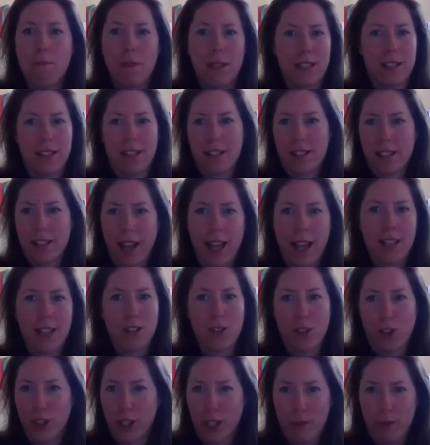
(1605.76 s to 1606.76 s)
business case
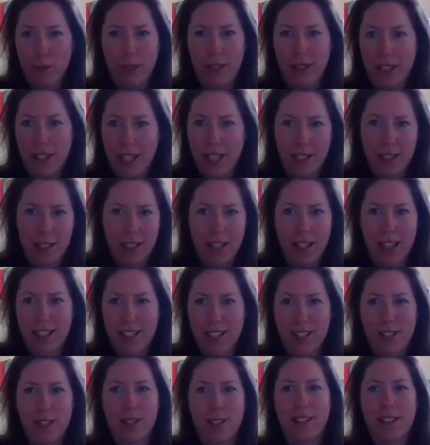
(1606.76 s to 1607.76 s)
document these days.
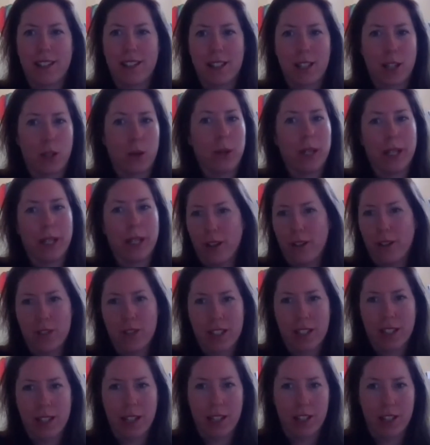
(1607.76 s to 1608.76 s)
It's a quick
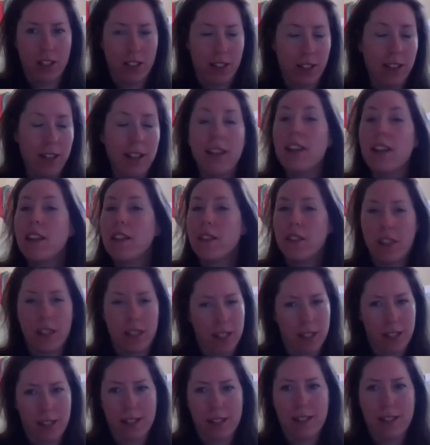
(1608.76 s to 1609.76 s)
conversation. This
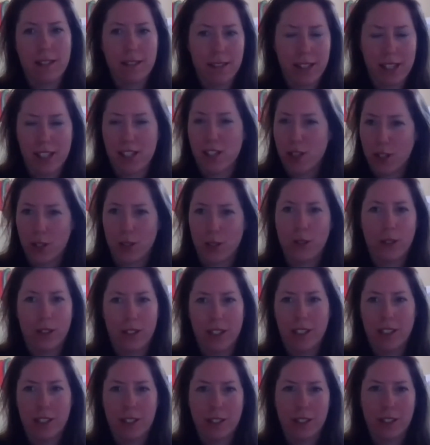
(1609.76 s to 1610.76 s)
is a good
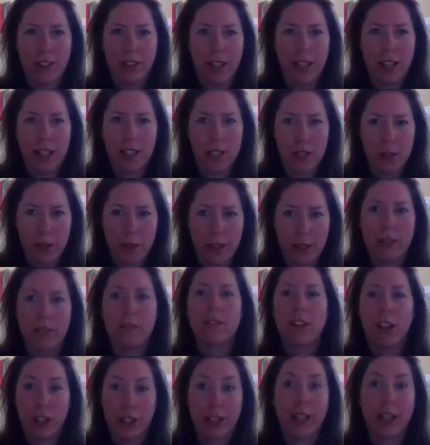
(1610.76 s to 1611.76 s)
thing to do. Let's do it.
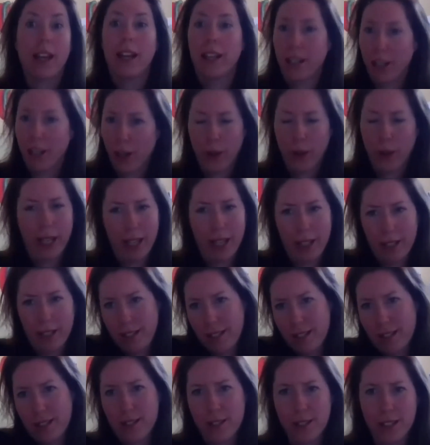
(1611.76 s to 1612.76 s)
Okay, go ahead
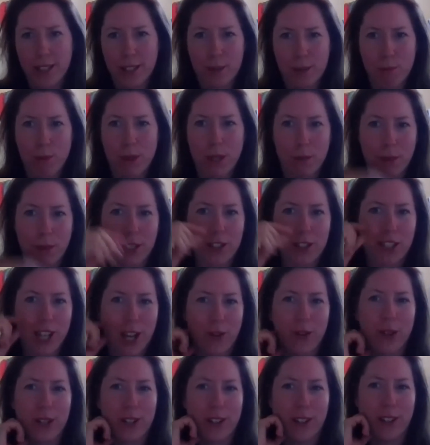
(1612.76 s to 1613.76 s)
is pretty much
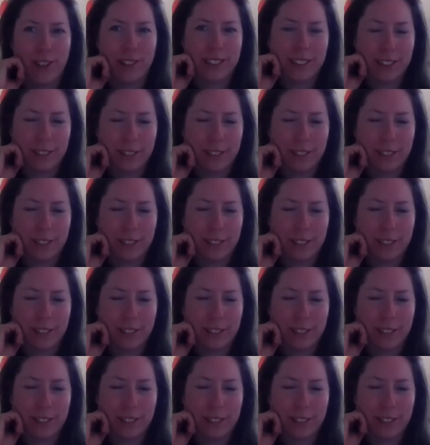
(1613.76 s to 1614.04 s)
how it goes.